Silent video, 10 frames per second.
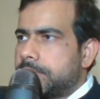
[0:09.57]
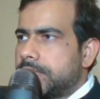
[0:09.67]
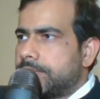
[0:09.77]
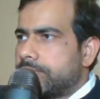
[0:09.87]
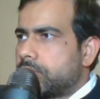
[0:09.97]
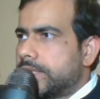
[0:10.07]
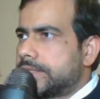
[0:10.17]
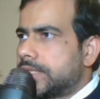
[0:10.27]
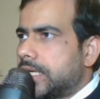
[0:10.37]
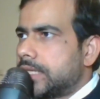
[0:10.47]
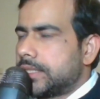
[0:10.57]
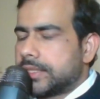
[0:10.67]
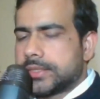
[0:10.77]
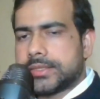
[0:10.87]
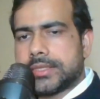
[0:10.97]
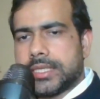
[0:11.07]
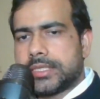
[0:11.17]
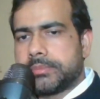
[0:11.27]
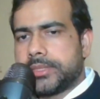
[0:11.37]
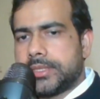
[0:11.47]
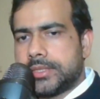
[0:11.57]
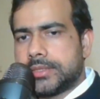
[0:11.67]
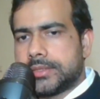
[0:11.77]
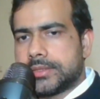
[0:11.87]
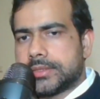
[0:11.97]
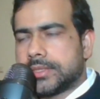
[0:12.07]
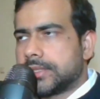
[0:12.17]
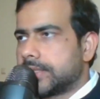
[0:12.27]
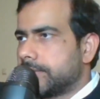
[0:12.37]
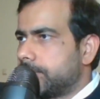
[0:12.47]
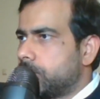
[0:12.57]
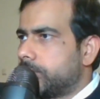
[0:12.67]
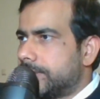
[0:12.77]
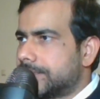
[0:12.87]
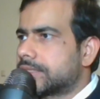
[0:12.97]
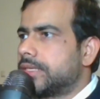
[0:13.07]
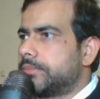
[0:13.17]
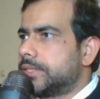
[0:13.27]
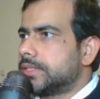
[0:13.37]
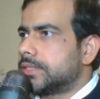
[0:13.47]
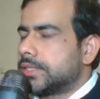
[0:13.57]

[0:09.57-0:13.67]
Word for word: But before I start, let me uh, give you a disclaimer